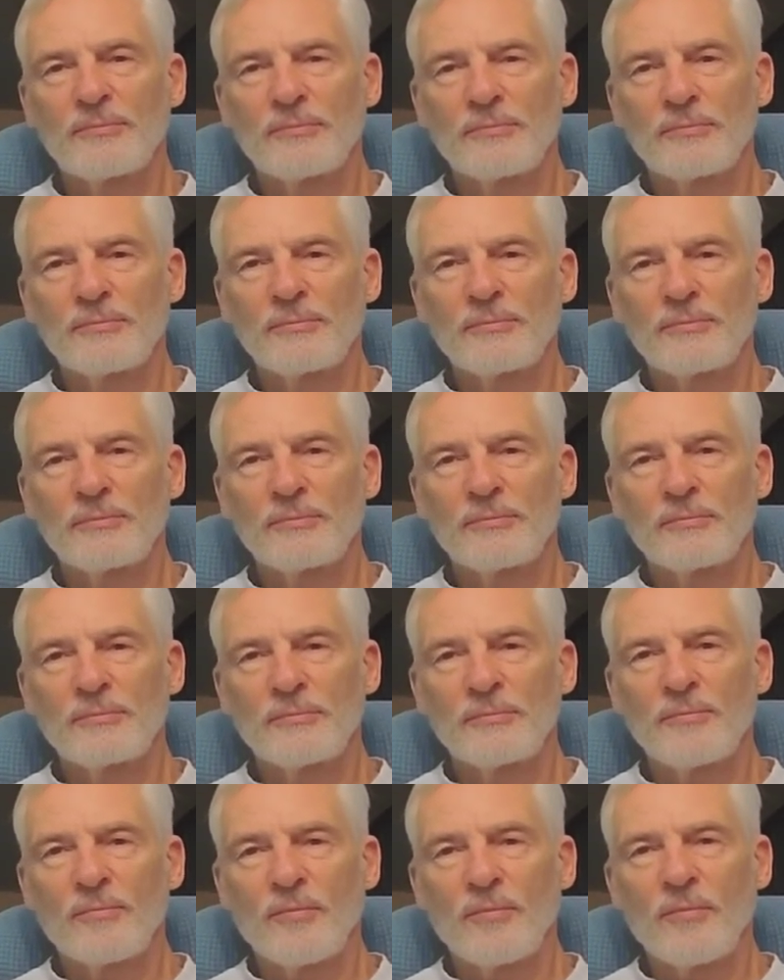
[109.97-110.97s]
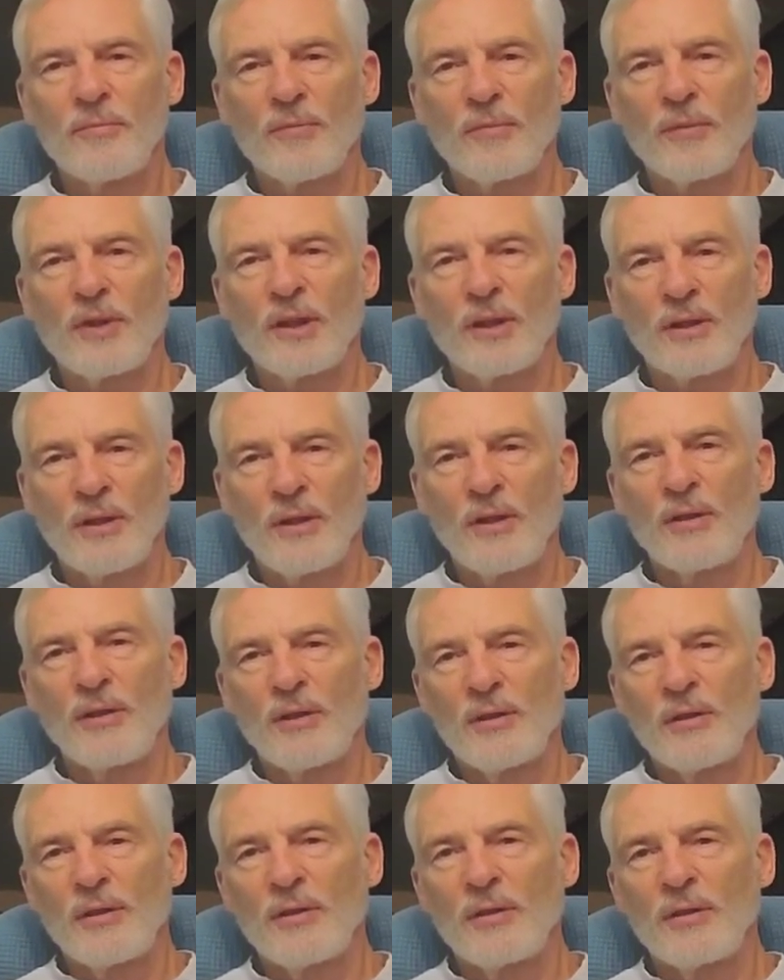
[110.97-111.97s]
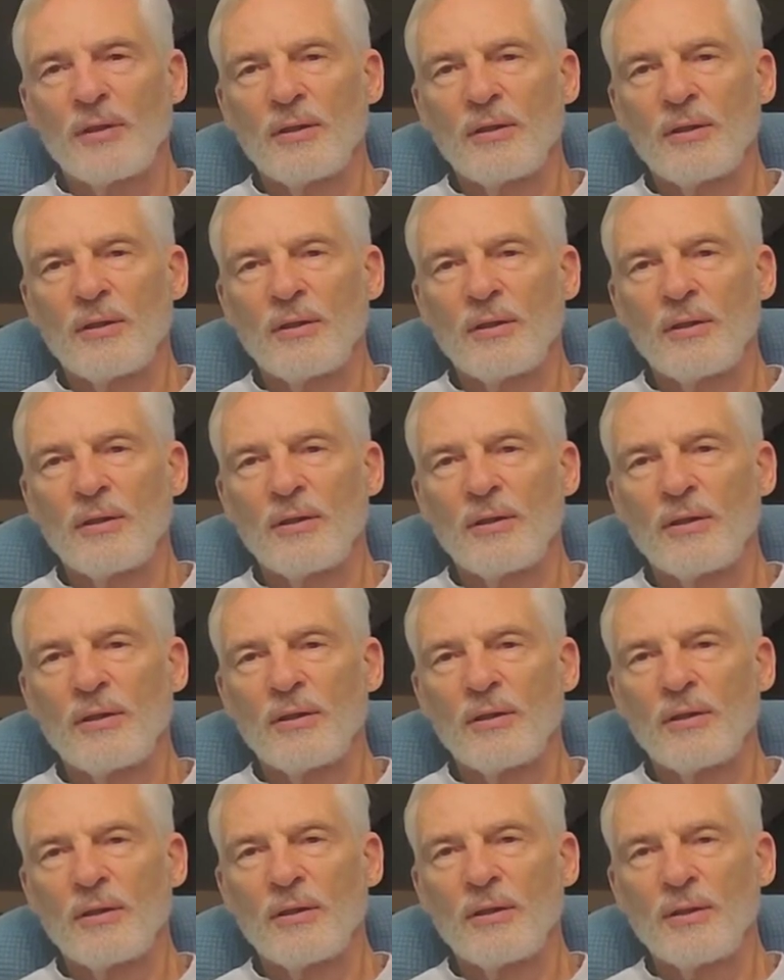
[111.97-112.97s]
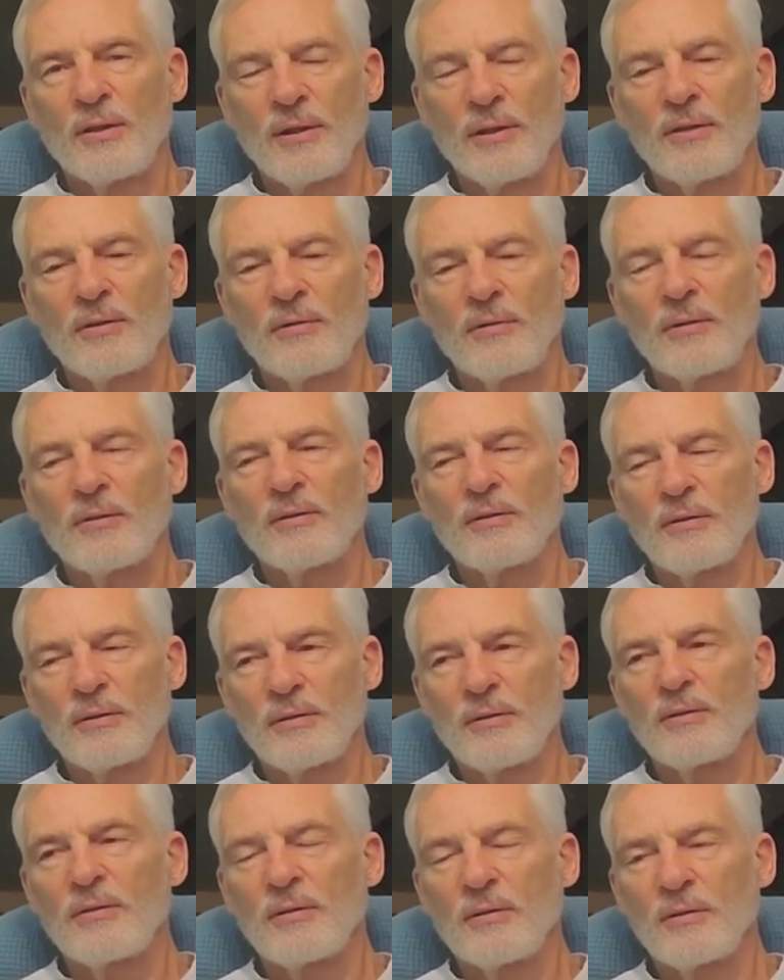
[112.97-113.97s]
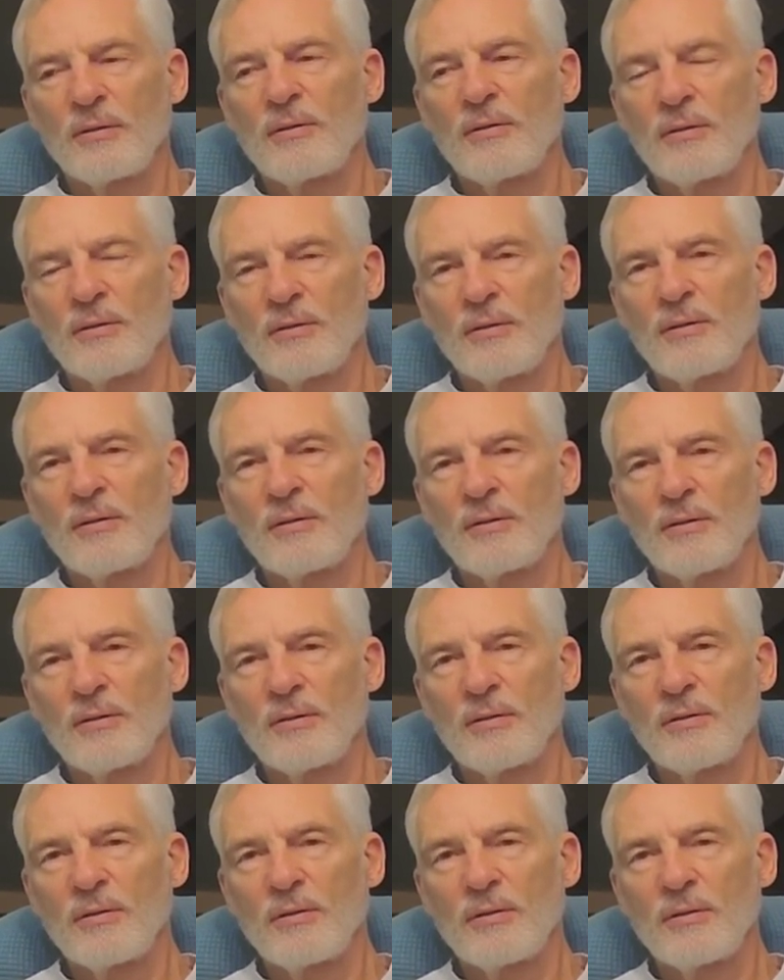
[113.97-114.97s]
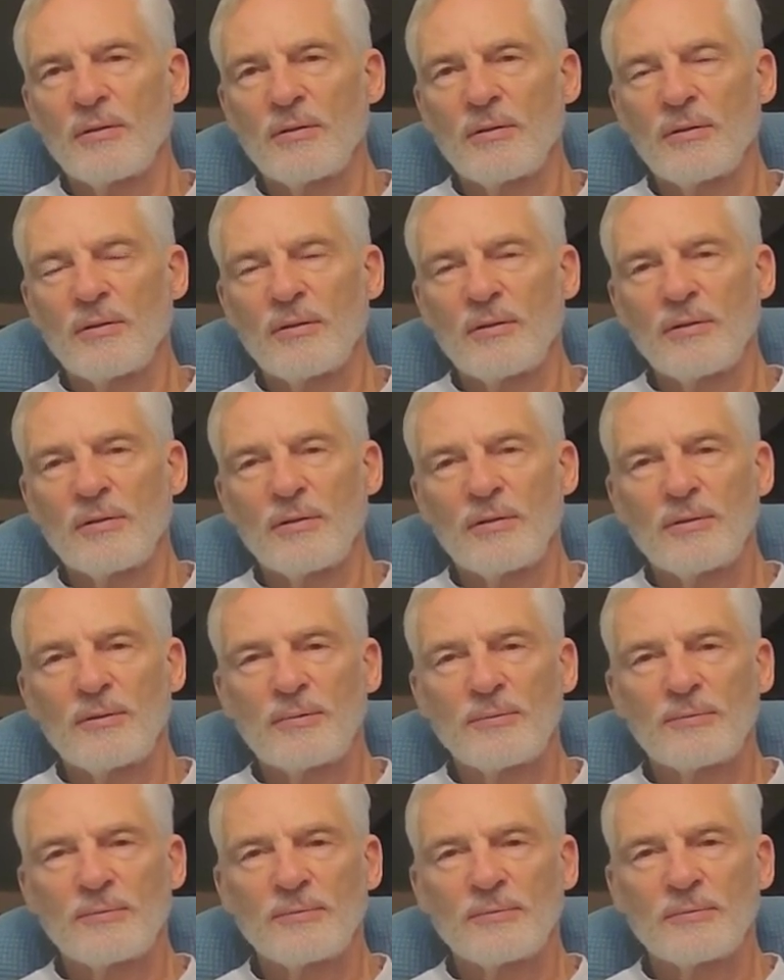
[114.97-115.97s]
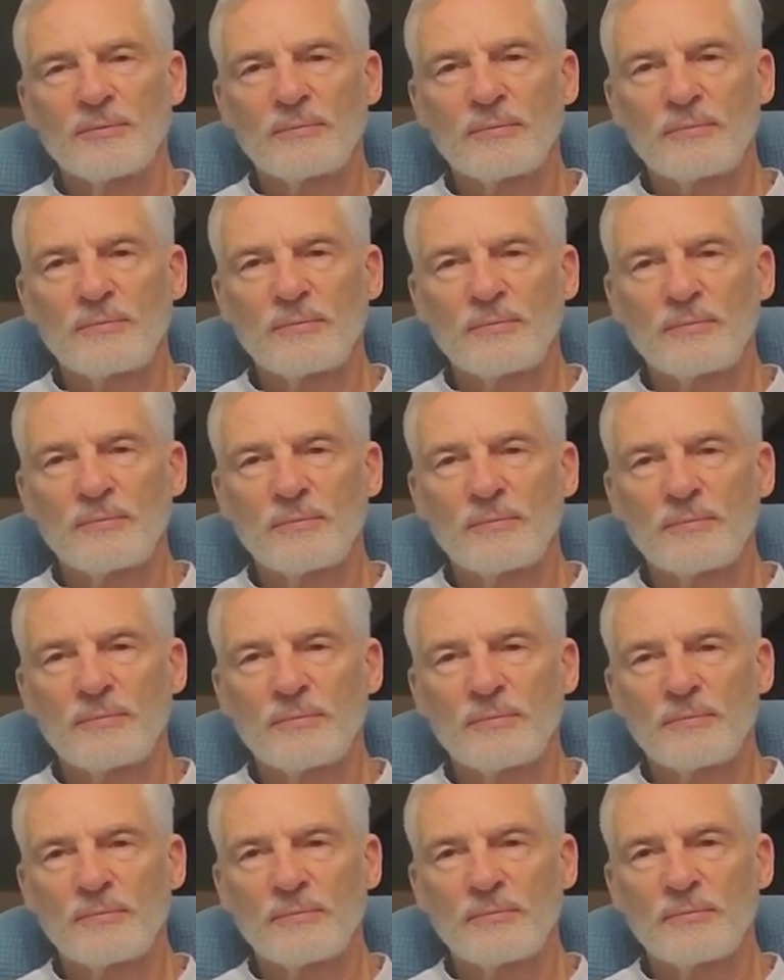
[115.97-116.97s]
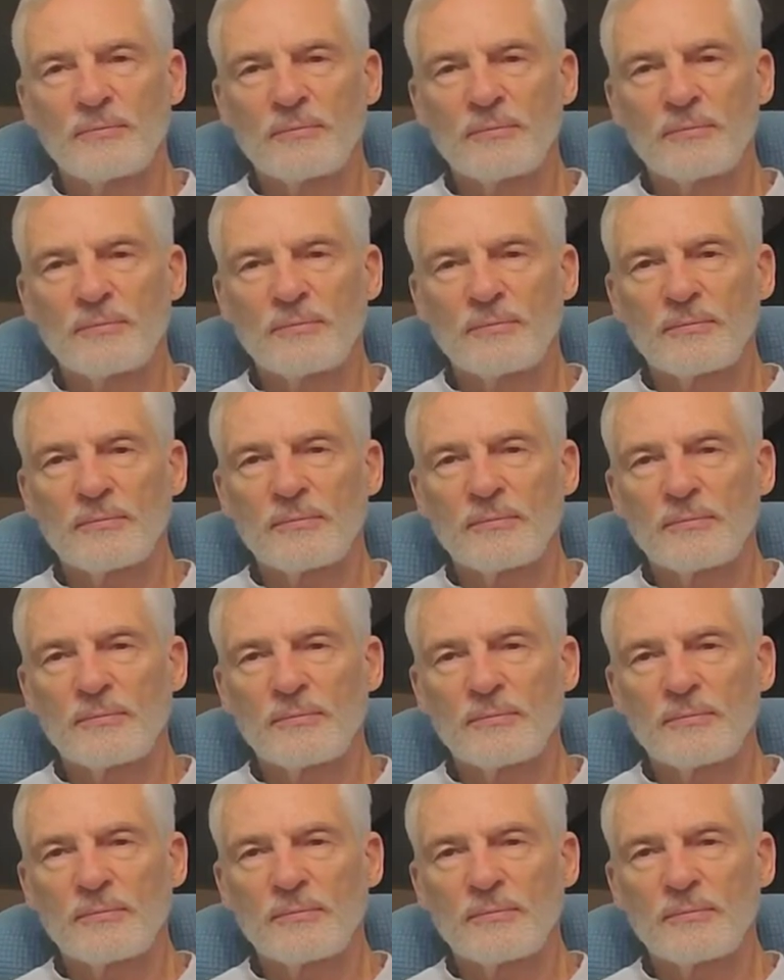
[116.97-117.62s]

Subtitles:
The person shown says nothing.